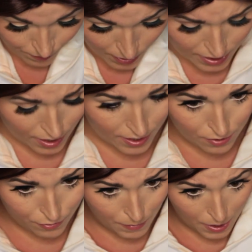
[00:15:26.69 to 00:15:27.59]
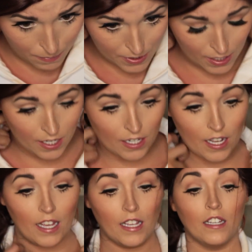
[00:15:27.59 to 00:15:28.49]
It's also from Amazon.
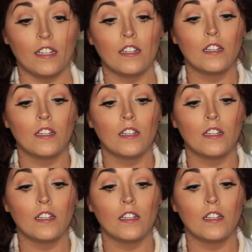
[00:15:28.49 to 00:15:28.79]
I'm